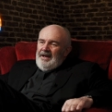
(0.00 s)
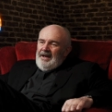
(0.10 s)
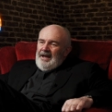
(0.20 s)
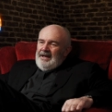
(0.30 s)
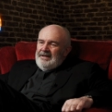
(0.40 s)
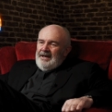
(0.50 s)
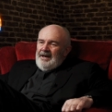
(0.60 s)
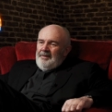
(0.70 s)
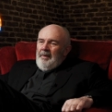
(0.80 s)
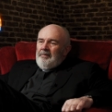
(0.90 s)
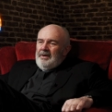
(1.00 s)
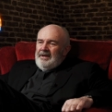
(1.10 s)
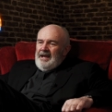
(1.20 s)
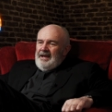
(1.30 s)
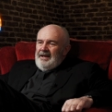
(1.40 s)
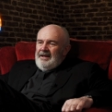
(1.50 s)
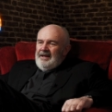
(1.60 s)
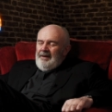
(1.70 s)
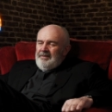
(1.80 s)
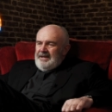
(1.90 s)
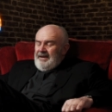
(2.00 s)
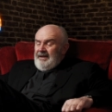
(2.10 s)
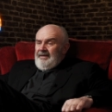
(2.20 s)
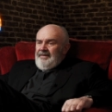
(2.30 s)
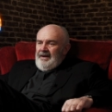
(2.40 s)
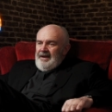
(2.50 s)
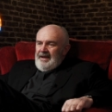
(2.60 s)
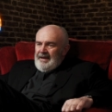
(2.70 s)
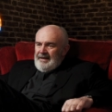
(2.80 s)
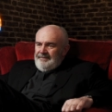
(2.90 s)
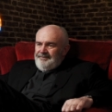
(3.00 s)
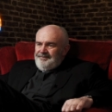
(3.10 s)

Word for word: And I remember thinking that that was a, a very, uh,